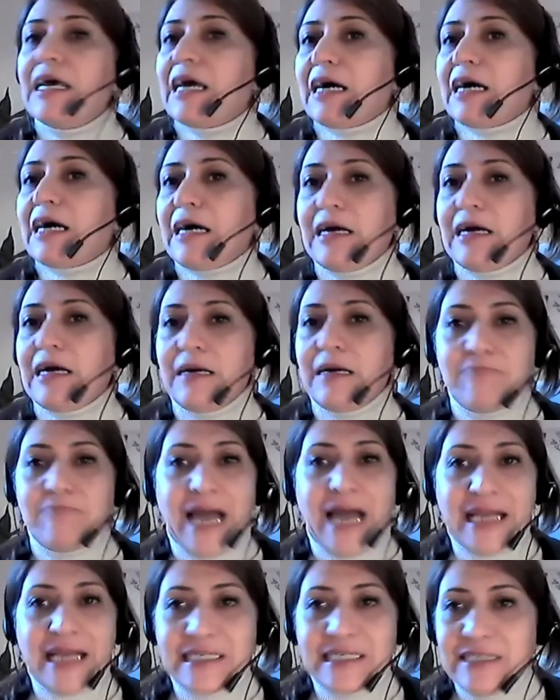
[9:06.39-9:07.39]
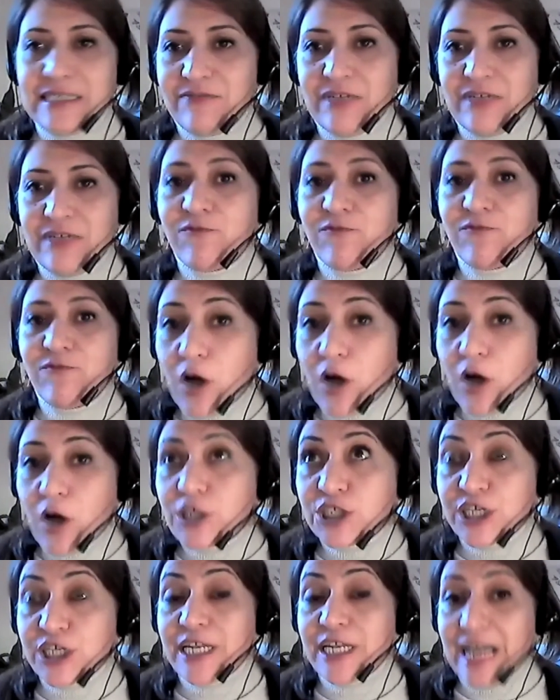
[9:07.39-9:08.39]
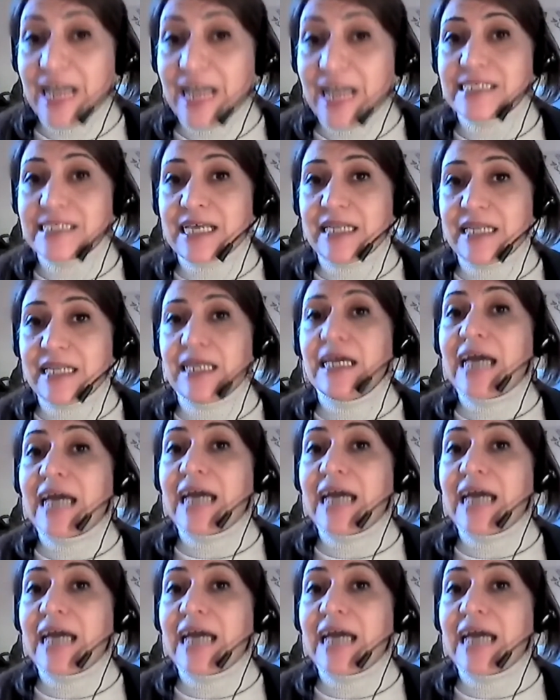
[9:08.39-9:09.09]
actively function as an